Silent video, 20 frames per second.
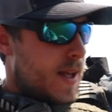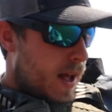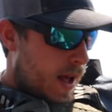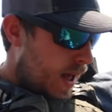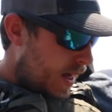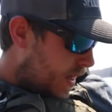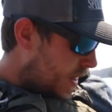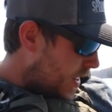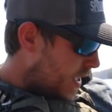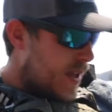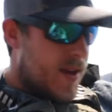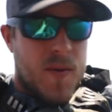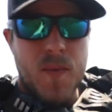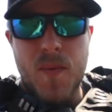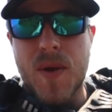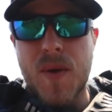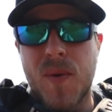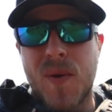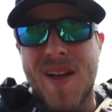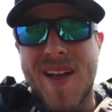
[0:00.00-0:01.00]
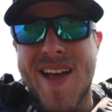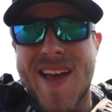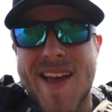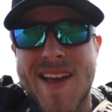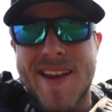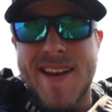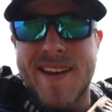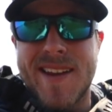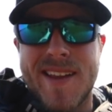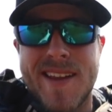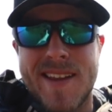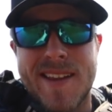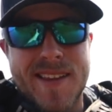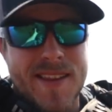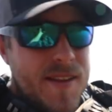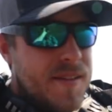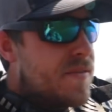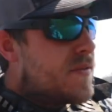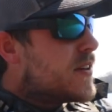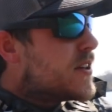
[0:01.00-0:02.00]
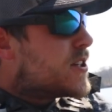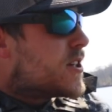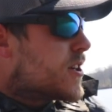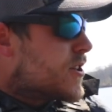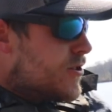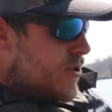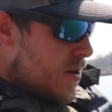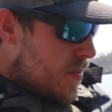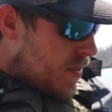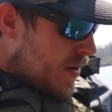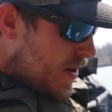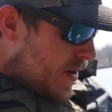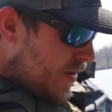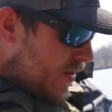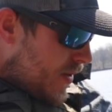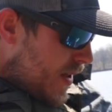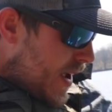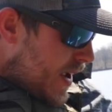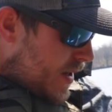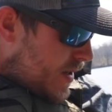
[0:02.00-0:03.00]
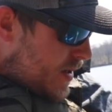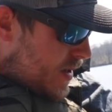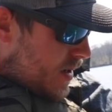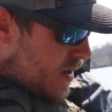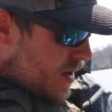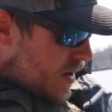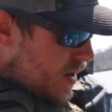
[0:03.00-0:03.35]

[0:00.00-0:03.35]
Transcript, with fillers: I think we will end the fishing trip on that.